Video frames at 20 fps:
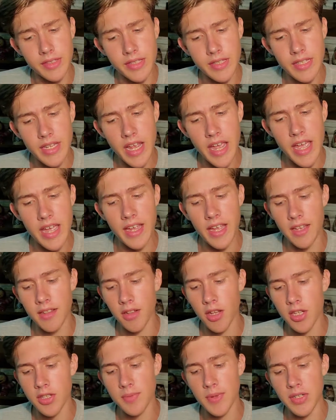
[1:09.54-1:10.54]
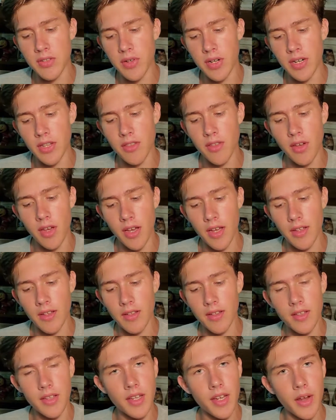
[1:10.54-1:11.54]
dang, I lost my train of thought.
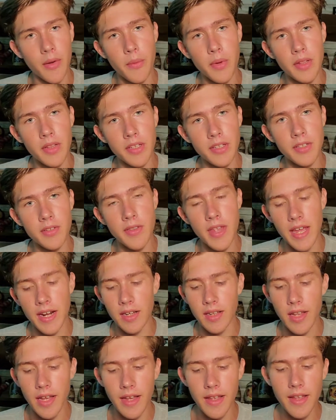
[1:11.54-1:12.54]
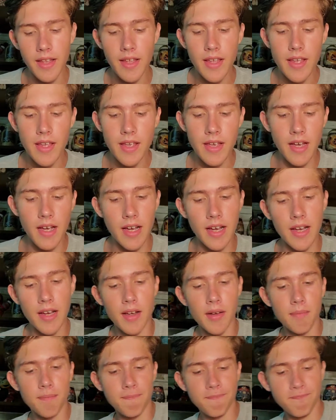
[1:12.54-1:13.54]
I really do that a lot.
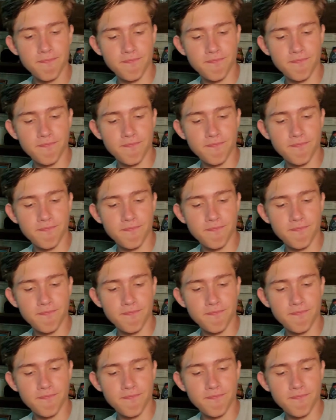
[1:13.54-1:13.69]
Um,